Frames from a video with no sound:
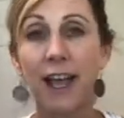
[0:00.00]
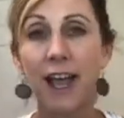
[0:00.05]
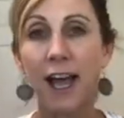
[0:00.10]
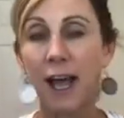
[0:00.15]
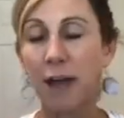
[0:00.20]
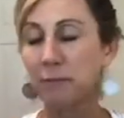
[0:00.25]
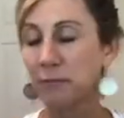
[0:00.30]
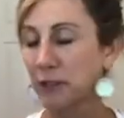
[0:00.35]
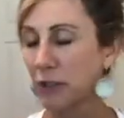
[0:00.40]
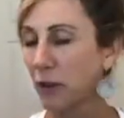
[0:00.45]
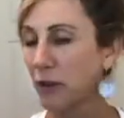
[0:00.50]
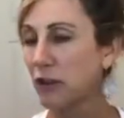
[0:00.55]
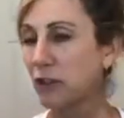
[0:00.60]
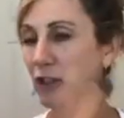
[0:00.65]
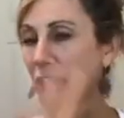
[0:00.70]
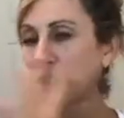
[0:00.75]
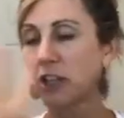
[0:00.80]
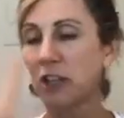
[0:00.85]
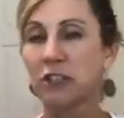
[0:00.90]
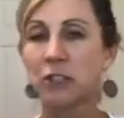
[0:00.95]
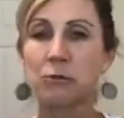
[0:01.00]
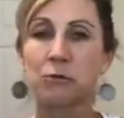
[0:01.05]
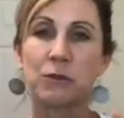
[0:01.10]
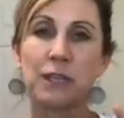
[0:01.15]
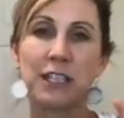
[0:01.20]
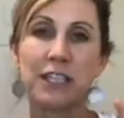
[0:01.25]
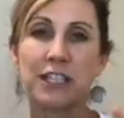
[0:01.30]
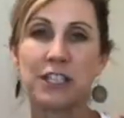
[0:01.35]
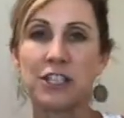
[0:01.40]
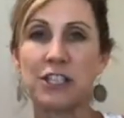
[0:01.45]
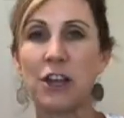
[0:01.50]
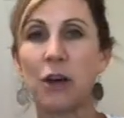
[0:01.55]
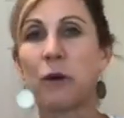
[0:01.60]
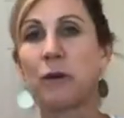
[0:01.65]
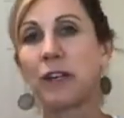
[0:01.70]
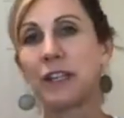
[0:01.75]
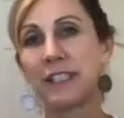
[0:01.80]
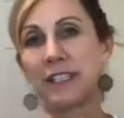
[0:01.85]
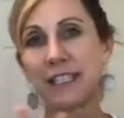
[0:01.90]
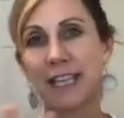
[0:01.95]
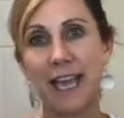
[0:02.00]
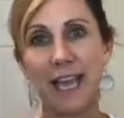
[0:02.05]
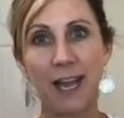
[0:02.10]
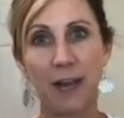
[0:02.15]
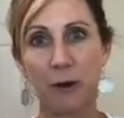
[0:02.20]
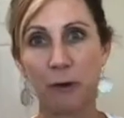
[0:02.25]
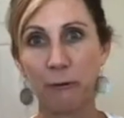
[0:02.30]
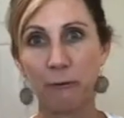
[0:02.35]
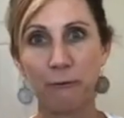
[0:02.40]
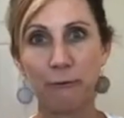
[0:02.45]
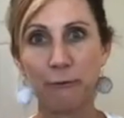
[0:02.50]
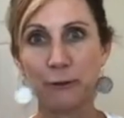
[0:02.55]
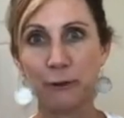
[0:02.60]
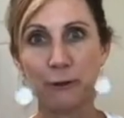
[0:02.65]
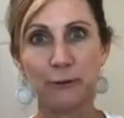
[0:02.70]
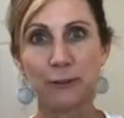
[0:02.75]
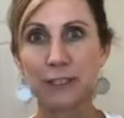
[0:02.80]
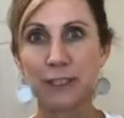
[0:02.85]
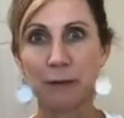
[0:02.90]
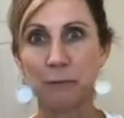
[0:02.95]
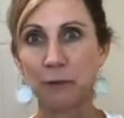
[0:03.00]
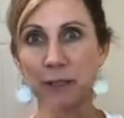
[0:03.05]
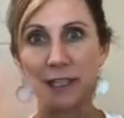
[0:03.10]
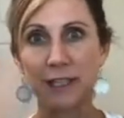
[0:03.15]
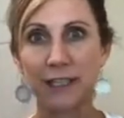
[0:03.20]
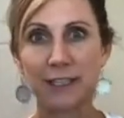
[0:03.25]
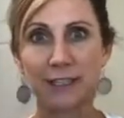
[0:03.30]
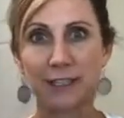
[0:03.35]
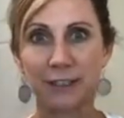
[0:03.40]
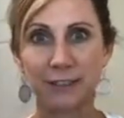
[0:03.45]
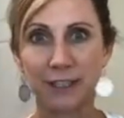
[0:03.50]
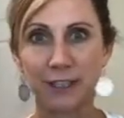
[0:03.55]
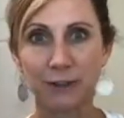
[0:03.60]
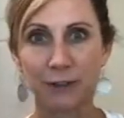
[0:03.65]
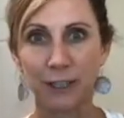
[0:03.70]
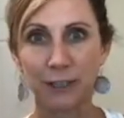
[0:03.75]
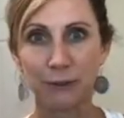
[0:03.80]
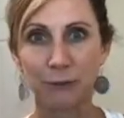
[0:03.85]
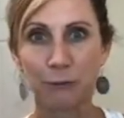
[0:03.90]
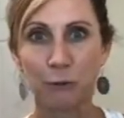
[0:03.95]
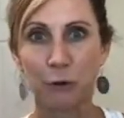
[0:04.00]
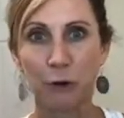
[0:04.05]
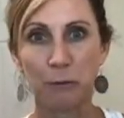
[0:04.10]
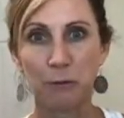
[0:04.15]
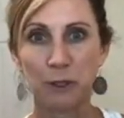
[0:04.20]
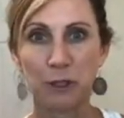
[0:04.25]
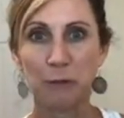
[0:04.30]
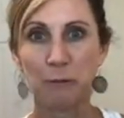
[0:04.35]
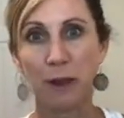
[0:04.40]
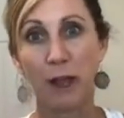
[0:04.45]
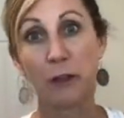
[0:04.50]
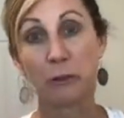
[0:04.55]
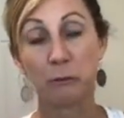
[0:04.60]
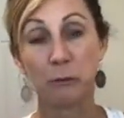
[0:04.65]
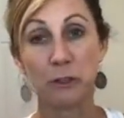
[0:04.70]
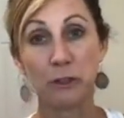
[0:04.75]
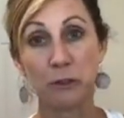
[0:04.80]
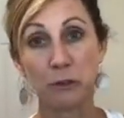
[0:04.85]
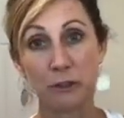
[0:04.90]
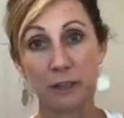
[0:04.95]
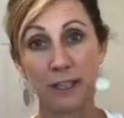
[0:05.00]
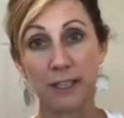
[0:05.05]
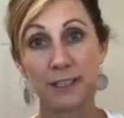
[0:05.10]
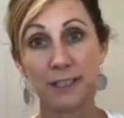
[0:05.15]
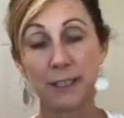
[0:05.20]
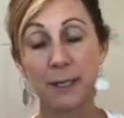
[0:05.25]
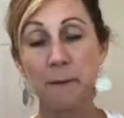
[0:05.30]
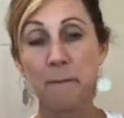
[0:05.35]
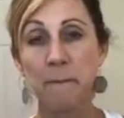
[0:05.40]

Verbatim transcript: Um, so you'll start to really notice how foods completely start to transform in your mouth when you cleanse.